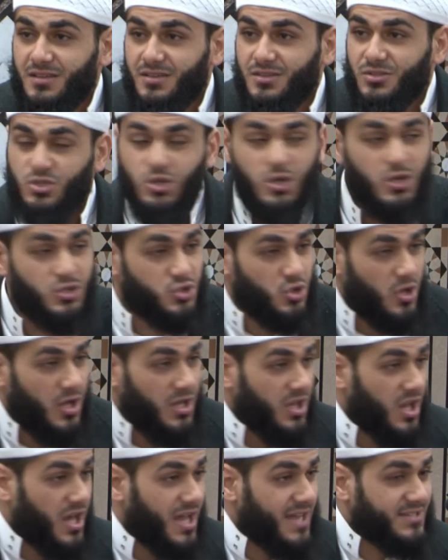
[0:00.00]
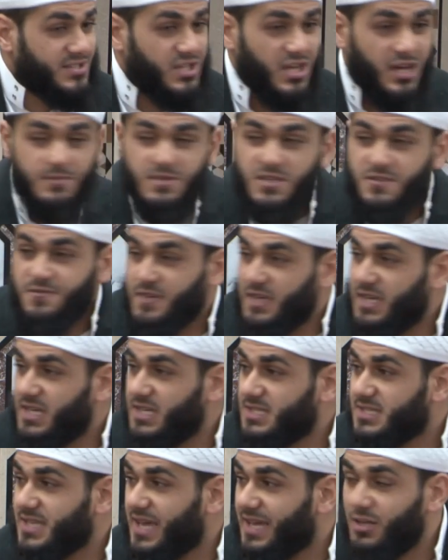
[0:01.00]
Turn to Allah in times of
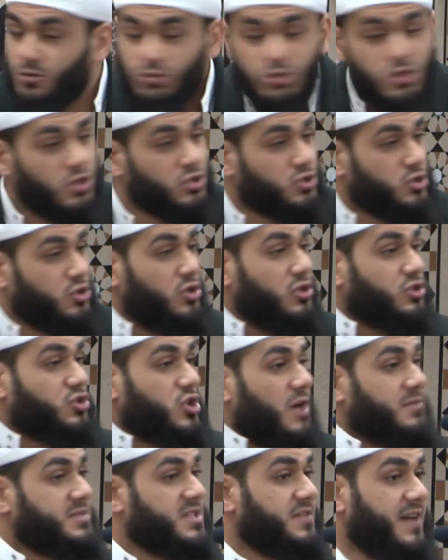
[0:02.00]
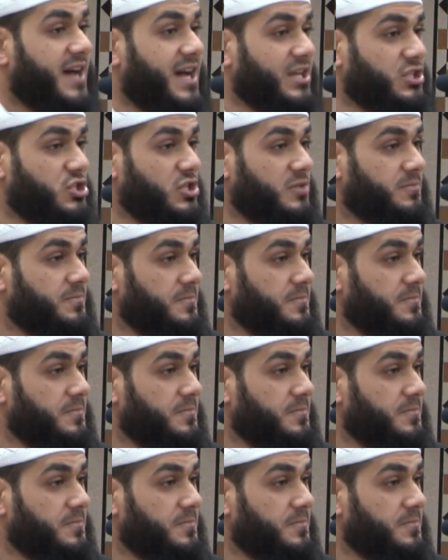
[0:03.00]
ease and He'll turn to you in times of hardship.